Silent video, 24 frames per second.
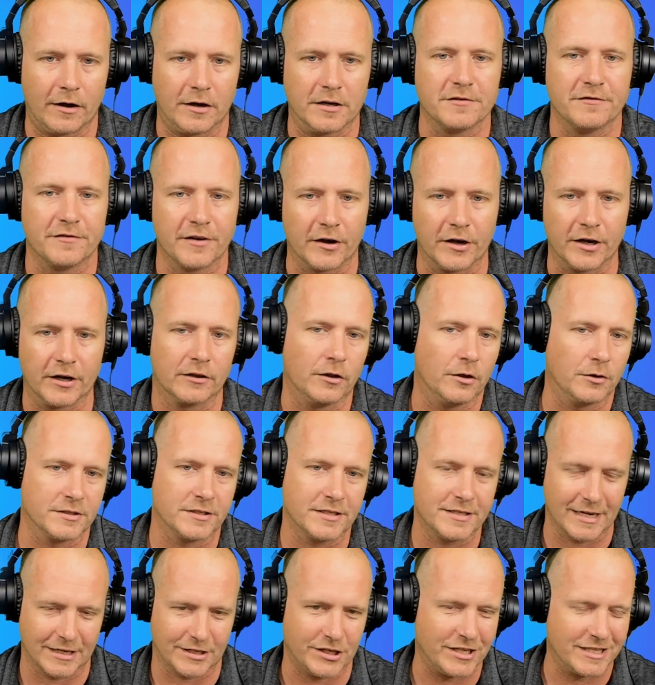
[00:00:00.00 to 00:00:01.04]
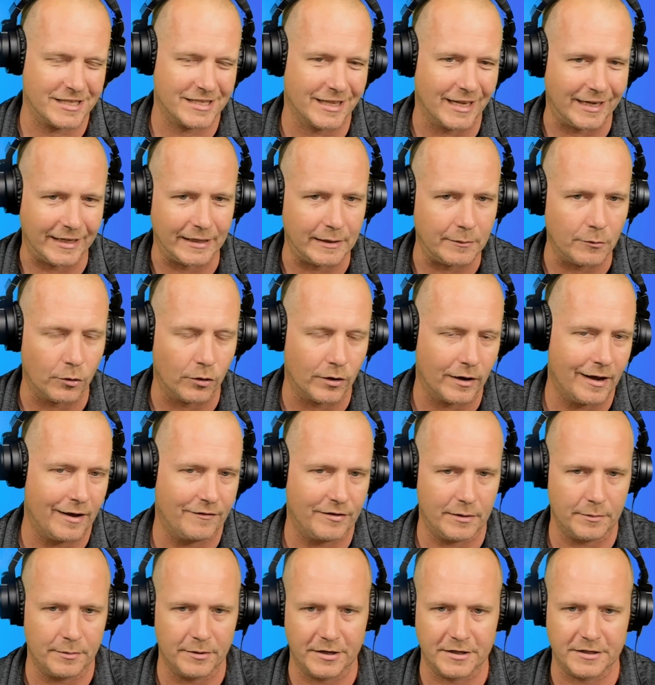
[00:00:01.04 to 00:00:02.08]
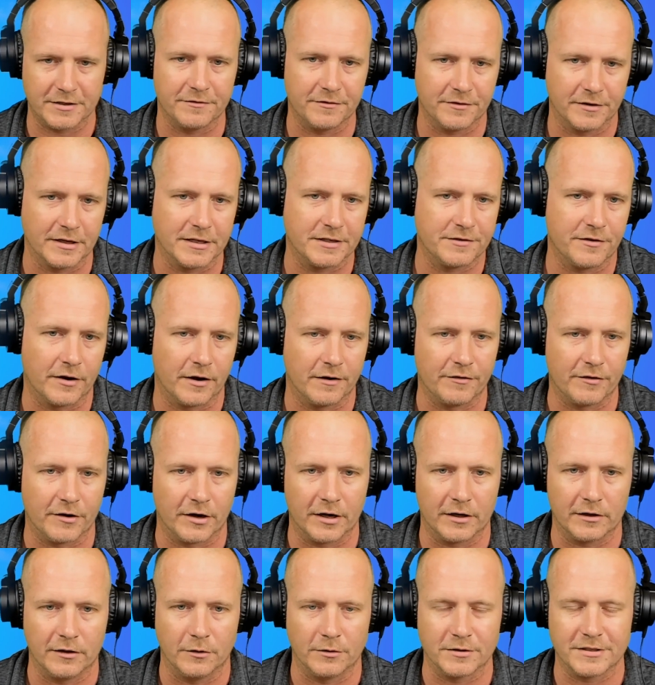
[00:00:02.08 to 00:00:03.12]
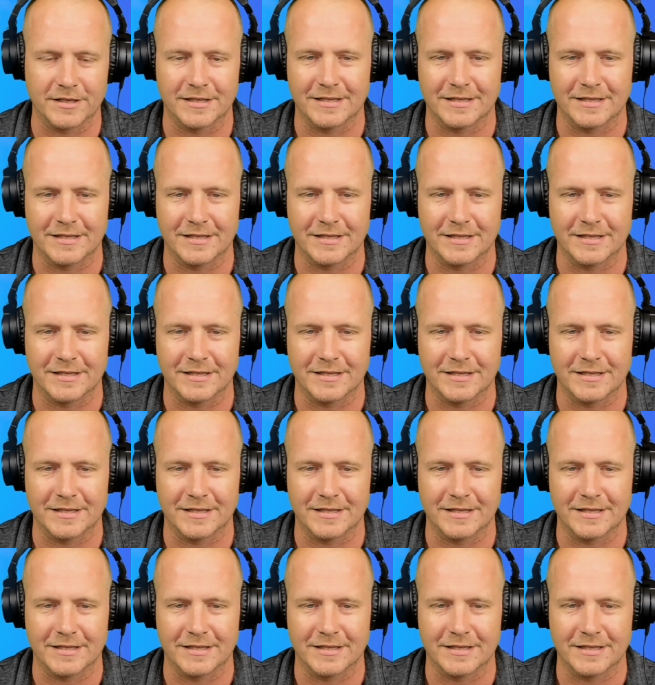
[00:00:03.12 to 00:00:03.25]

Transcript: It's very close. It's actually slightly more heavy, but it's, it's very, very close.